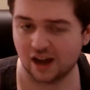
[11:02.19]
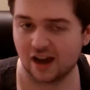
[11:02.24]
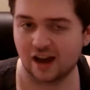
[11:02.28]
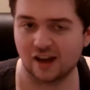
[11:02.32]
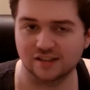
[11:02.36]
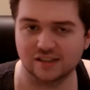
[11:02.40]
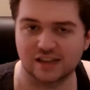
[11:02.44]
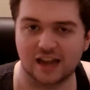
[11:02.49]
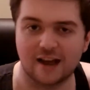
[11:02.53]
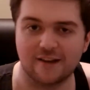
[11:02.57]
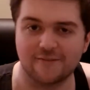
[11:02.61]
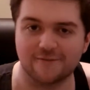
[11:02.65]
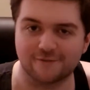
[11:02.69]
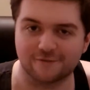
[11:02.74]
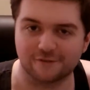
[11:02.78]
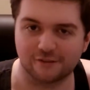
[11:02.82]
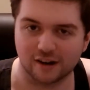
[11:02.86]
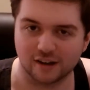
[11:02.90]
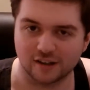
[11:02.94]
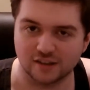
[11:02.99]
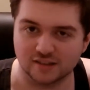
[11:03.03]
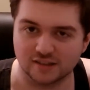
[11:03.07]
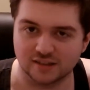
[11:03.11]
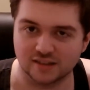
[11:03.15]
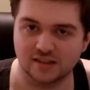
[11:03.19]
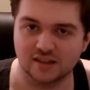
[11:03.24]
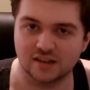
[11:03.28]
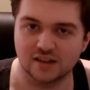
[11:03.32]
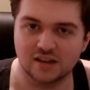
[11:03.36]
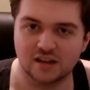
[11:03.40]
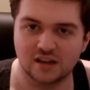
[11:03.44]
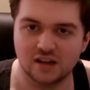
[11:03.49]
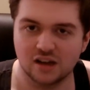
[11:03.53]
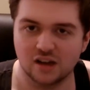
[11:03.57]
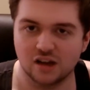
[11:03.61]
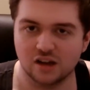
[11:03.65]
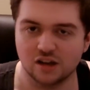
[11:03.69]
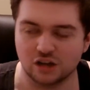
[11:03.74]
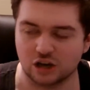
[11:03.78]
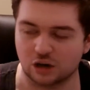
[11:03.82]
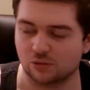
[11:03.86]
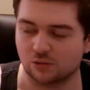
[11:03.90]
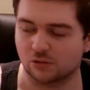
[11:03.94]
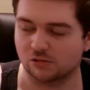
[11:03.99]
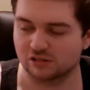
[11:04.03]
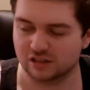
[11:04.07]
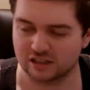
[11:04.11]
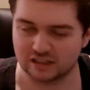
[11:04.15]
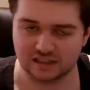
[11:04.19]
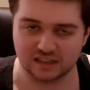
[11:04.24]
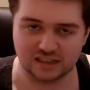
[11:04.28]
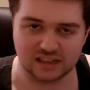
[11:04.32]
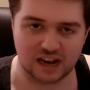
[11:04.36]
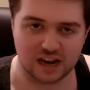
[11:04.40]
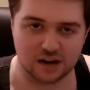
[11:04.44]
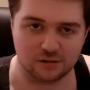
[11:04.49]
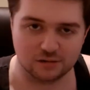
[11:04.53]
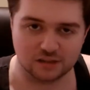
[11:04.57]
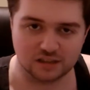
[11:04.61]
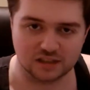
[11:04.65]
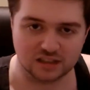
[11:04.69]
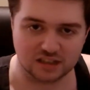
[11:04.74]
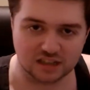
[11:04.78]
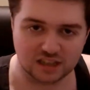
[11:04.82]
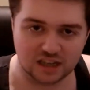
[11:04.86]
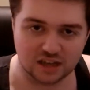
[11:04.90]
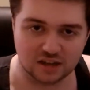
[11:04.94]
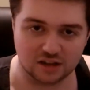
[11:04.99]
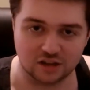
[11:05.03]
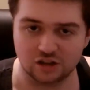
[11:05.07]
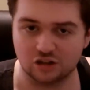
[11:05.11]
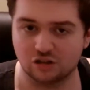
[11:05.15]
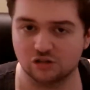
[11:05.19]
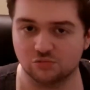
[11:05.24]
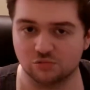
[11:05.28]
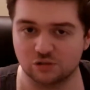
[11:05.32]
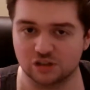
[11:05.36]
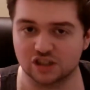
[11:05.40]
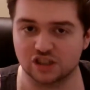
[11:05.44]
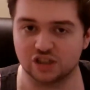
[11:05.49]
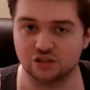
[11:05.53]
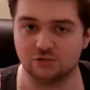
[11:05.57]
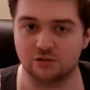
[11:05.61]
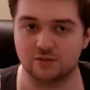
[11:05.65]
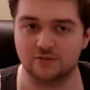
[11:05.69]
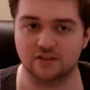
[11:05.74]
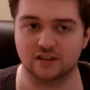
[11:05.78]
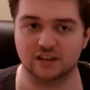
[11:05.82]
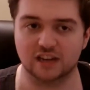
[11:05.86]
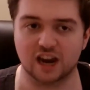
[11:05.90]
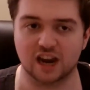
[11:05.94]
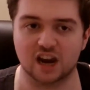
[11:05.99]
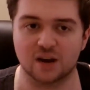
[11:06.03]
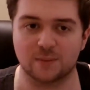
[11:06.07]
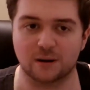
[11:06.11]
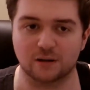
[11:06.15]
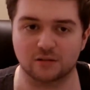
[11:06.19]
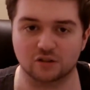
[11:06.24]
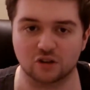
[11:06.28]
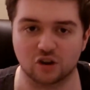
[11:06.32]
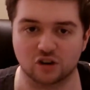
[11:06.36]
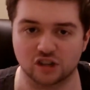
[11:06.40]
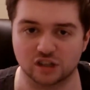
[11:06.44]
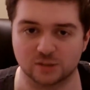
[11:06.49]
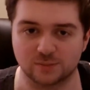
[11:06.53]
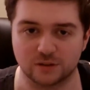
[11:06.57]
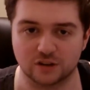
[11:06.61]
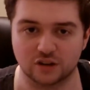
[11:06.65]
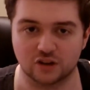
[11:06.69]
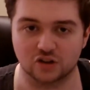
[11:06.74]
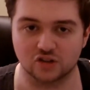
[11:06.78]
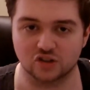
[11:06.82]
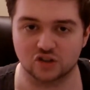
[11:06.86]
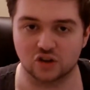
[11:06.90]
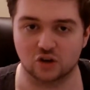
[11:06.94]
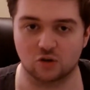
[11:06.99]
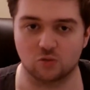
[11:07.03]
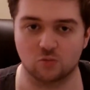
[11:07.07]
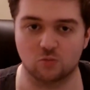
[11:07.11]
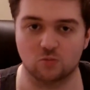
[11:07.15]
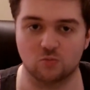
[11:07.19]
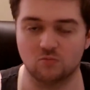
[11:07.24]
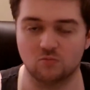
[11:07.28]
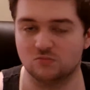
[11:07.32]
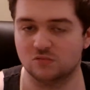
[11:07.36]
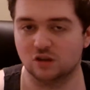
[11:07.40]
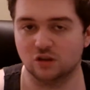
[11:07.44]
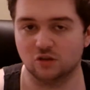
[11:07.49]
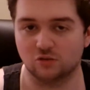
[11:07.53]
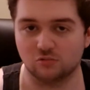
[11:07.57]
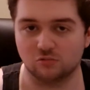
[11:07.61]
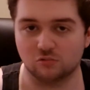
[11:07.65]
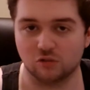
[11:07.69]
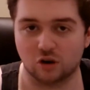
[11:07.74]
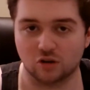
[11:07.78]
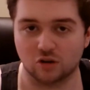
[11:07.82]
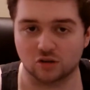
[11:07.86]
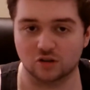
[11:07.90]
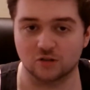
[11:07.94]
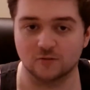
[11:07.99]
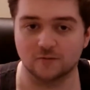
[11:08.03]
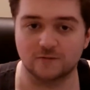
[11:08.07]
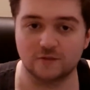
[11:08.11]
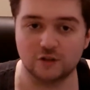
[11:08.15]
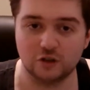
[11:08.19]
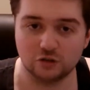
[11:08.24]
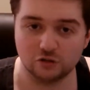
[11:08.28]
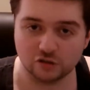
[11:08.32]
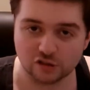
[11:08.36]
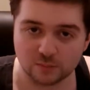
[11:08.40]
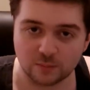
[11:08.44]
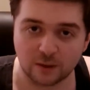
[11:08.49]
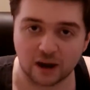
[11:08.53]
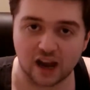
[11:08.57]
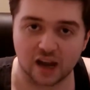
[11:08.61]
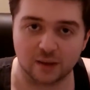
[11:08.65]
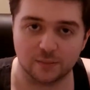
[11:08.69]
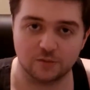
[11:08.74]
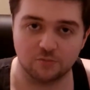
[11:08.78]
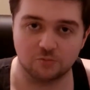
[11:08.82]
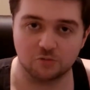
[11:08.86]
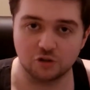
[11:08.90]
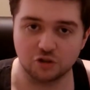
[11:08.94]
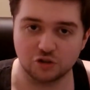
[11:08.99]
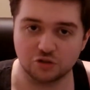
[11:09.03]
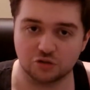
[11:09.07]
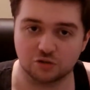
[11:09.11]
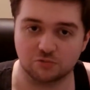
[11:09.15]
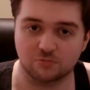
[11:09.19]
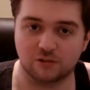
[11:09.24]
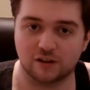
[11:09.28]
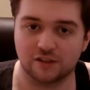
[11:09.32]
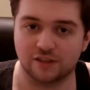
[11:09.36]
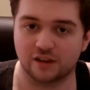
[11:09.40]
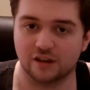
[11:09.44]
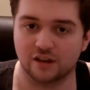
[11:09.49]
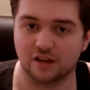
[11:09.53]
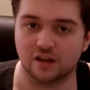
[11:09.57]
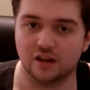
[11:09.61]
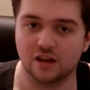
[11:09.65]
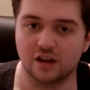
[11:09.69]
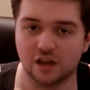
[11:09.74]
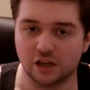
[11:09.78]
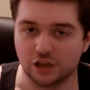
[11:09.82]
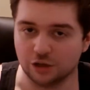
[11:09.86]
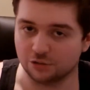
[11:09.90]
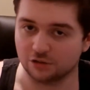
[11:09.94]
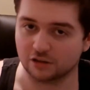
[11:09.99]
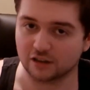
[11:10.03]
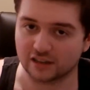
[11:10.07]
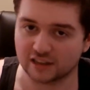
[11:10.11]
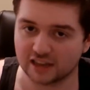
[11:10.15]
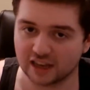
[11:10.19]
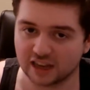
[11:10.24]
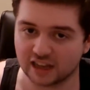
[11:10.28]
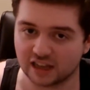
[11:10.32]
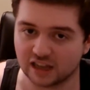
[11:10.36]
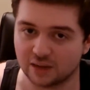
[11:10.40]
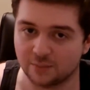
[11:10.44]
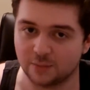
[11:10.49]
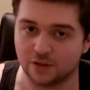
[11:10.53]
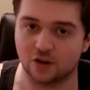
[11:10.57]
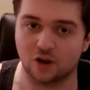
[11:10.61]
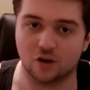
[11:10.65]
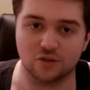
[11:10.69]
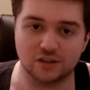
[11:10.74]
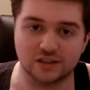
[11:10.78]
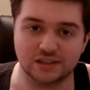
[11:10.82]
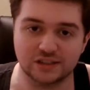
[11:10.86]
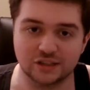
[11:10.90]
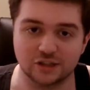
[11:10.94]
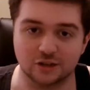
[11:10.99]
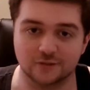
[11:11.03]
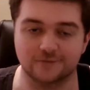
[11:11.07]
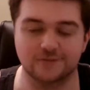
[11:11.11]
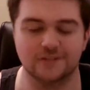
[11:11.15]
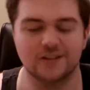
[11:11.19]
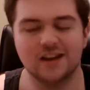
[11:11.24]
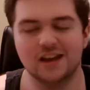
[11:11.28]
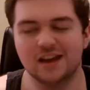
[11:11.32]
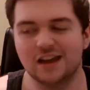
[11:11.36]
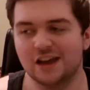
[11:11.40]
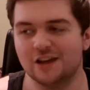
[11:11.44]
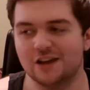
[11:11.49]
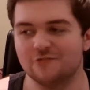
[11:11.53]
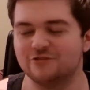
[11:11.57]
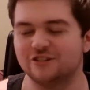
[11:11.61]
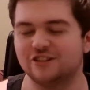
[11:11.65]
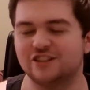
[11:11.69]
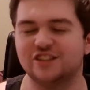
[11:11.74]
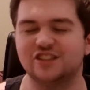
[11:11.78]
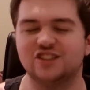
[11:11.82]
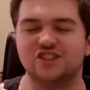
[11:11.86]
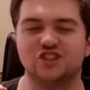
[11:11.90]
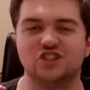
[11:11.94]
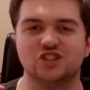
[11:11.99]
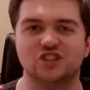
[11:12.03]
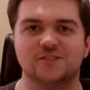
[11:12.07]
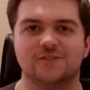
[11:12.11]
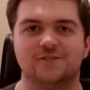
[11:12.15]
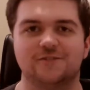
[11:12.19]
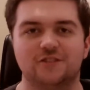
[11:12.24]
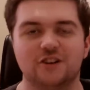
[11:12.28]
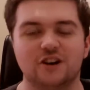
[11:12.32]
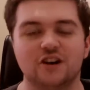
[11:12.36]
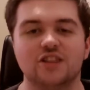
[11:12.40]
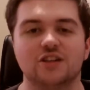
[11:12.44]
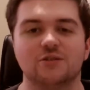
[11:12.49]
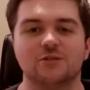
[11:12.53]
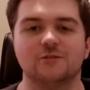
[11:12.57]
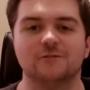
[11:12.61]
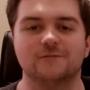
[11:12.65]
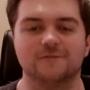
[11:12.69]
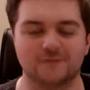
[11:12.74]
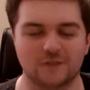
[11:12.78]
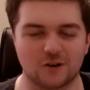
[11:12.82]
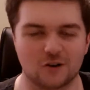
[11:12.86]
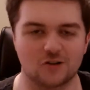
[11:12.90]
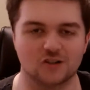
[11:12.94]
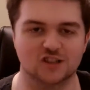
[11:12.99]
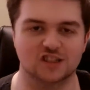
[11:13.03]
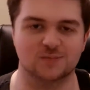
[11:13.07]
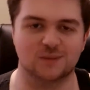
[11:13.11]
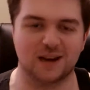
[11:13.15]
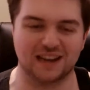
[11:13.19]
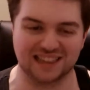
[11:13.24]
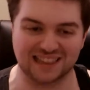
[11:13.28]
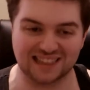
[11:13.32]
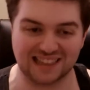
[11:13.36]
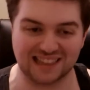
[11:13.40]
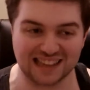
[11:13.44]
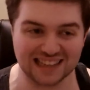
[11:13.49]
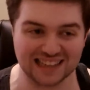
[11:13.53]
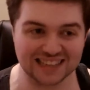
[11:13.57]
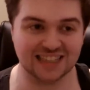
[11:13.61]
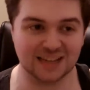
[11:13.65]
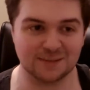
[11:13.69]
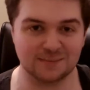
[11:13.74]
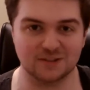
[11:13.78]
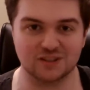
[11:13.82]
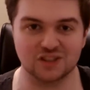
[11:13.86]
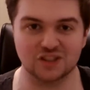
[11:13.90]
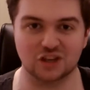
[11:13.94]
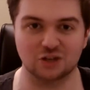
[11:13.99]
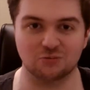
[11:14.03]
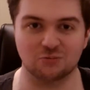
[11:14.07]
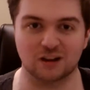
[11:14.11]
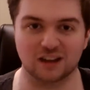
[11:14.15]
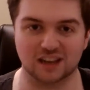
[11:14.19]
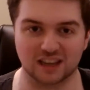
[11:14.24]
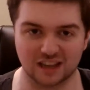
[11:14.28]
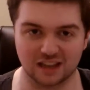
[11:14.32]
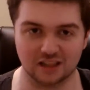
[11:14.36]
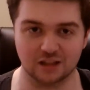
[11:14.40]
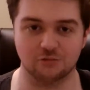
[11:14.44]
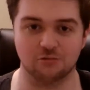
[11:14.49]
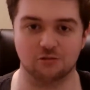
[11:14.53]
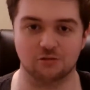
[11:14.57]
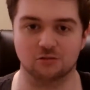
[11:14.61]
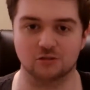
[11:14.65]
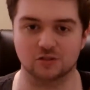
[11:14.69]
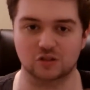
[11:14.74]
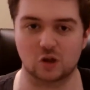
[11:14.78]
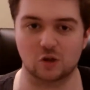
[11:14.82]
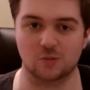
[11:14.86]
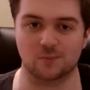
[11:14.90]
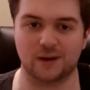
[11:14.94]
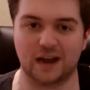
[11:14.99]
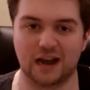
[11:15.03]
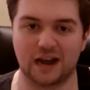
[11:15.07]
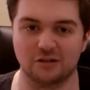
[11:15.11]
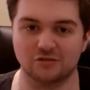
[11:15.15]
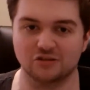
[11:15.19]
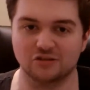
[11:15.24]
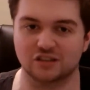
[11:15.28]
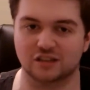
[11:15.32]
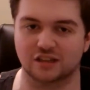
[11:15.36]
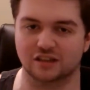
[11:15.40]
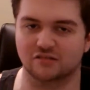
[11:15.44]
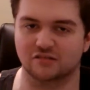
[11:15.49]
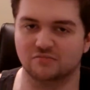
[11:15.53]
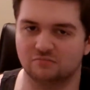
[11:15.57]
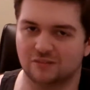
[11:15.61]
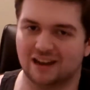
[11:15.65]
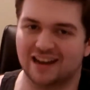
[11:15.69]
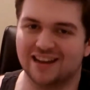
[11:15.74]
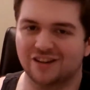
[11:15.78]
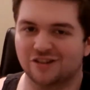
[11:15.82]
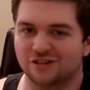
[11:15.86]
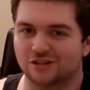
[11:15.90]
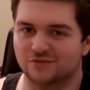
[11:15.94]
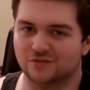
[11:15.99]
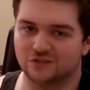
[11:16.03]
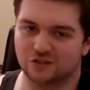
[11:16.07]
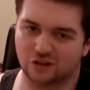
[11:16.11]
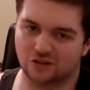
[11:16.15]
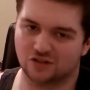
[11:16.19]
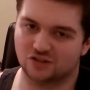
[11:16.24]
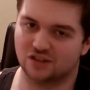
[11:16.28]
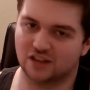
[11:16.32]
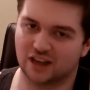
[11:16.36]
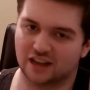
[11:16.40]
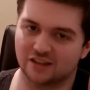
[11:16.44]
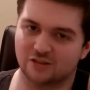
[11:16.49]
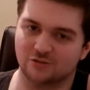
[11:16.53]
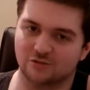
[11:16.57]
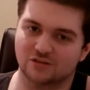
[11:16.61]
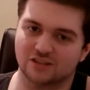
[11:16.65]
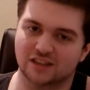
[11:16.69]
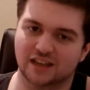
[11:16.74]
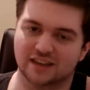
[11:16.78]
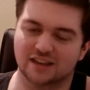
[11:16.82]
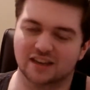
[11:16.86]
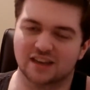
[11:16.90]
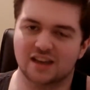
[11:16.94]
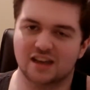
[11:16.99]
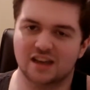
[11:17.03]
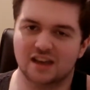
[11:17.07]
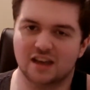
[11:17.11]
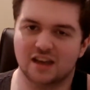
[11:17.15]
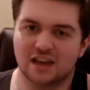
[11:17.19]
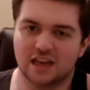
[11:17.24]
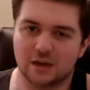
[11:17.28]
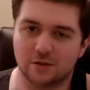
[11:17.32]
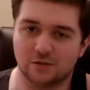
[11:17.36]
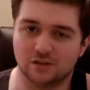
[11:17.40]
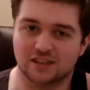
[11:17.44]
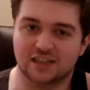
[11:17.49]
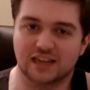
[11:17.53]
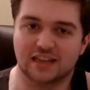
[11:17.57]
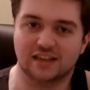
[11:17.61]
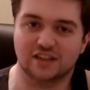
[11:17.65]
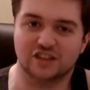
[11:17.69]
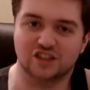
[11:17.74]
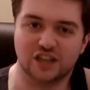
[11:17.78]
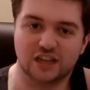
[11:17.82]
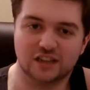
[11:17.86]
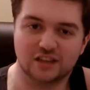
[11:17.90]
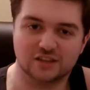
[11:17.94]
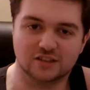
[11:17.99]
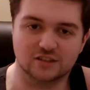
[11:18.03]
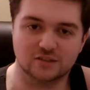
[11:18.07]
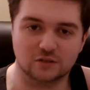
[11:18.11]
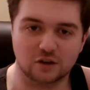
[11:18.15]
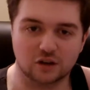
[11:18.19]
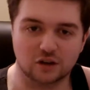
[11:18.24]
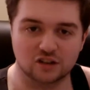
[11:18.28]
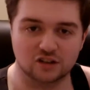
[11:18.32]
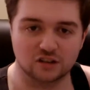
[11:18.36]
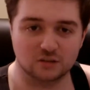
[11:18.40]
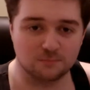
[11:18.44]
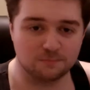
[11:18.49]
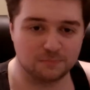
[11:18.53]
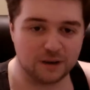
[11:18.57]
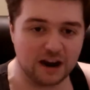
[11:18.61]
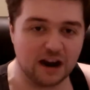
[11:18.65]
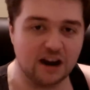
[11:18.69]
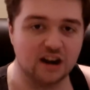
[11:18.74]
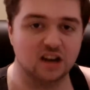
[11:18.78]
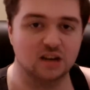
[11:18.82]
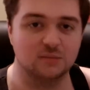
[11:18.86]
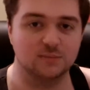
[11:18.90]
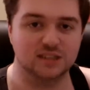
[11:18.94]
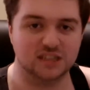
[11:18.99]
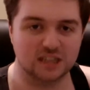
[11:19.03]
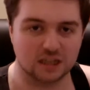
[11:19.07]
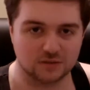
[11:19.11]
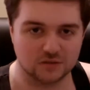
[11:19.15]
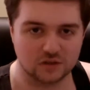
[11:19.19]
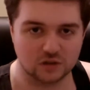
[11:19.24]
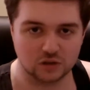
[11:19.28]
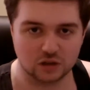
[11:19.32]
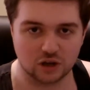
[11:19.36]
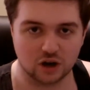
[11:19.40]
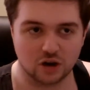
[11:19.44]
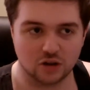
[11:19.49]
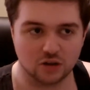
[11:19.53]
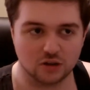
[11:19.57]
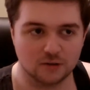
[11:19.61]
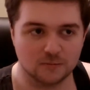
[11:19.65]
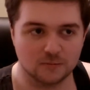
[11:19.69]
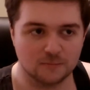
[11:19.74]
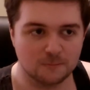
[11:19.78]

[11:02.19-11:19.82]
have friends. Your only desire is to kill. The only reason you even care about Gon is because you're confused by him and wondering whether you can kill him and all this stuff, which is just further enforced by the last episode where Killua was all pouching like, I could have dodged that, and he was getting jealous of Gon and comparing himself to Gon.